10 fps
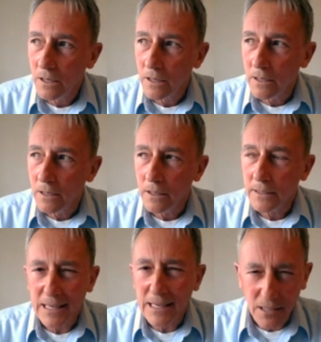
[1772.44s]

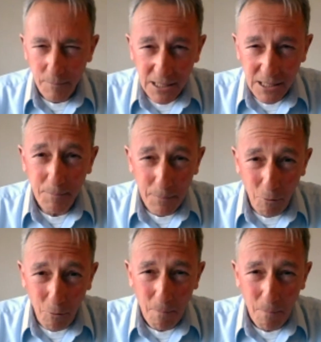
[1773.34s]
Yes, I miss the
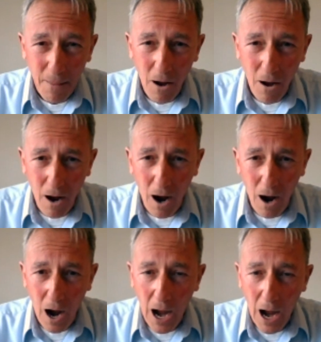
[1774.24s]
people.
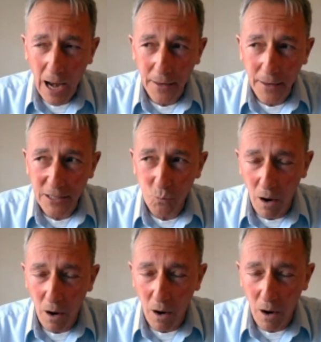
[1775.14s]
And that's
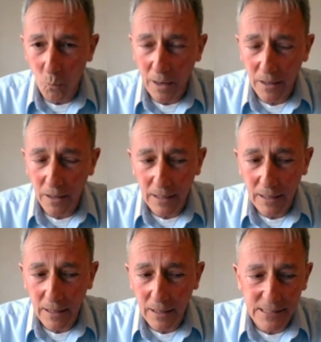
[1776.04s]
why when I had
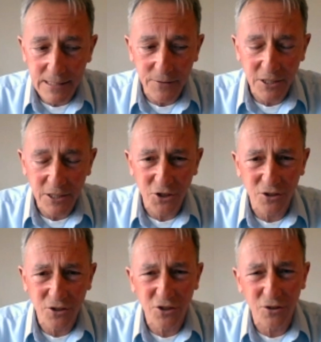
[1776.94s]
this invitation
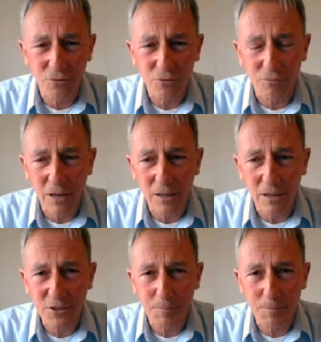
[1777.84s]
to
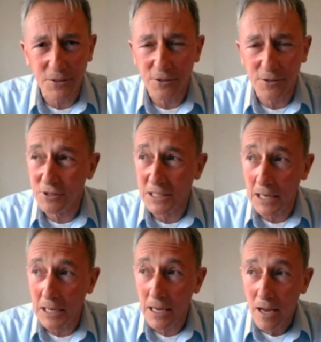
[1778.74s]
speak to you today,
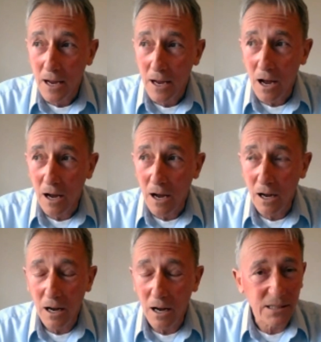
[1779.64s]

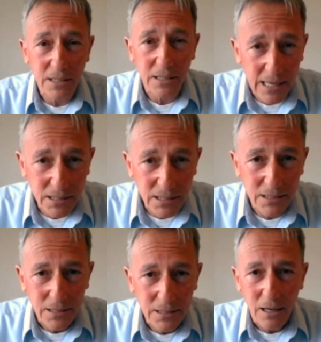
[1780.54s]
I said yes.
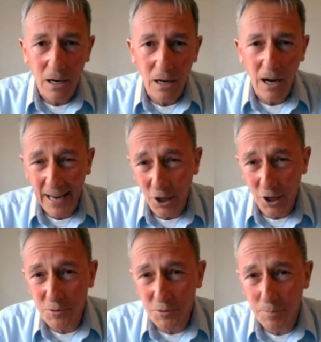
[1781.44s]
I had
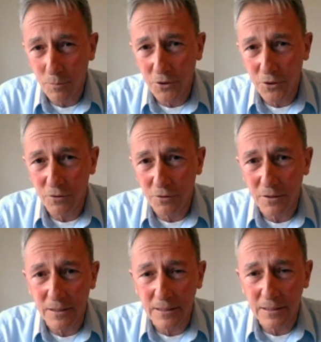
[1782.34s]
hoped to be with you
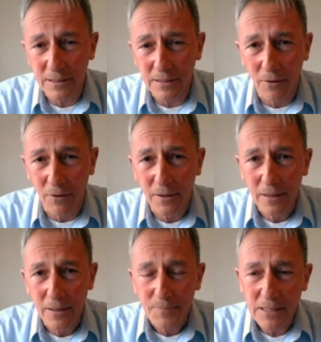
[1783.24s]
down
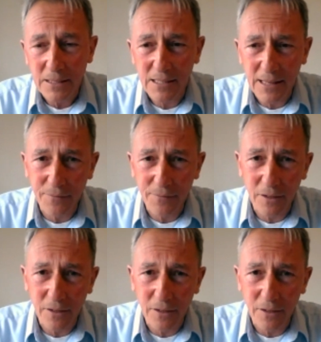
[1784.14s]
in South
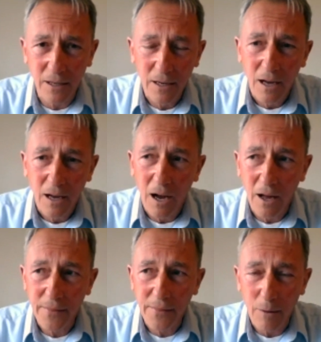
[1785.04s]
Africa.
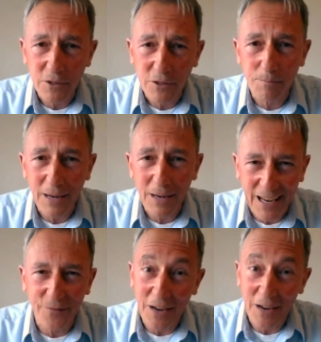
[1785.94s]
That was planned
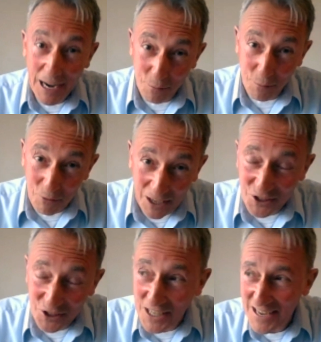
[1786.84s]
for April last
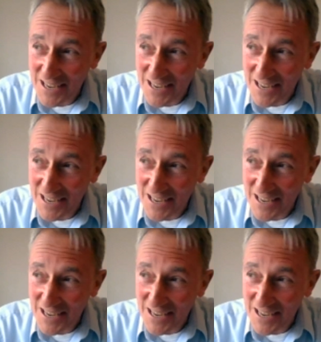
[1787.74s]
year.